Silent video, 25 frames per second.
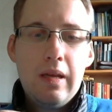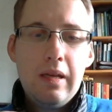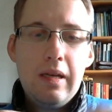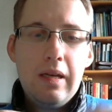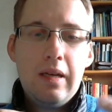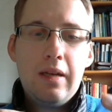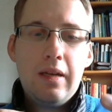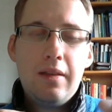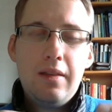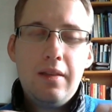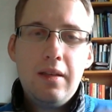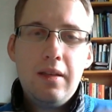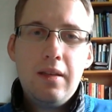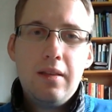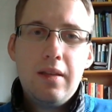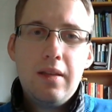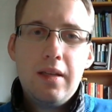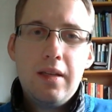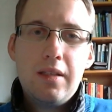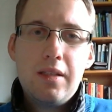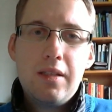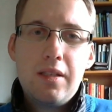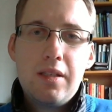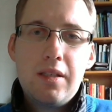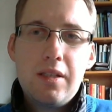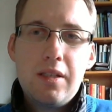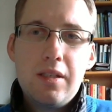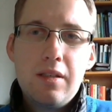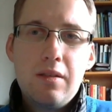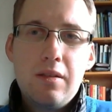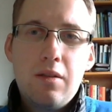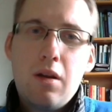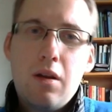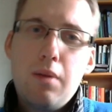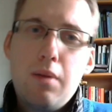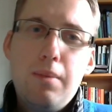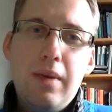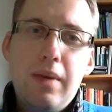And I think that's
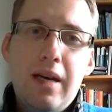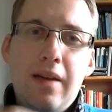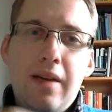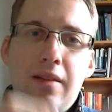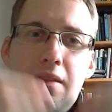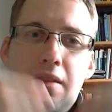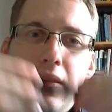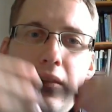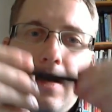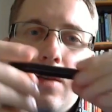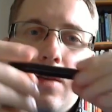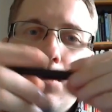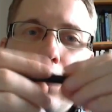not a bad thing.